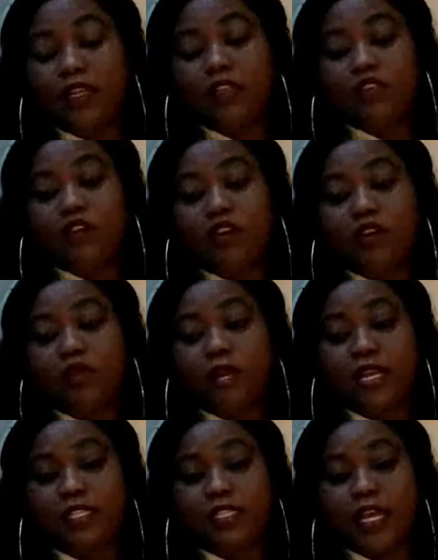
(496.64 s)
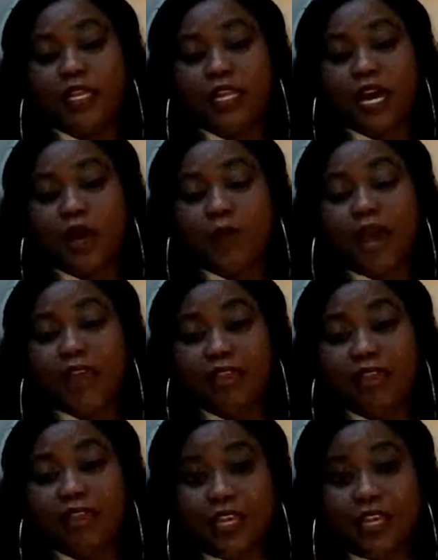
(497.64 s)
So he said, I
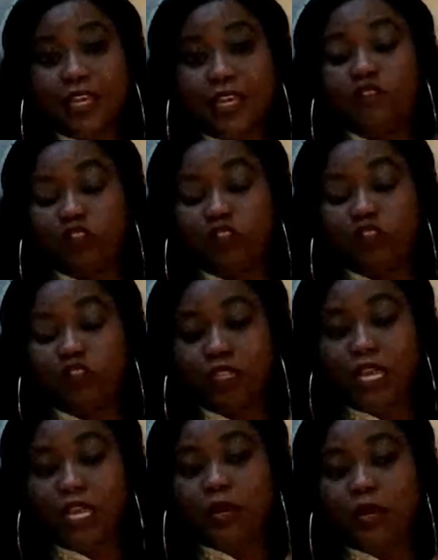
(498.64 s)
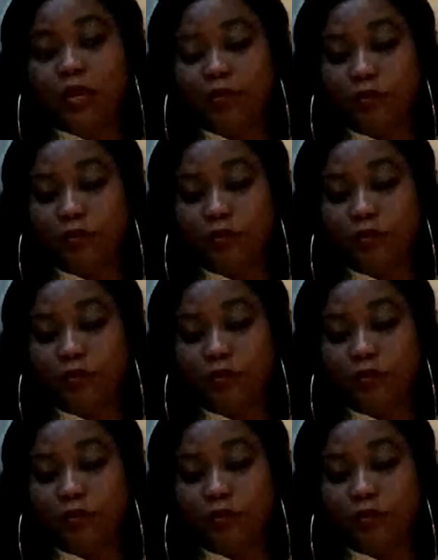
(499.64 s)
think you should name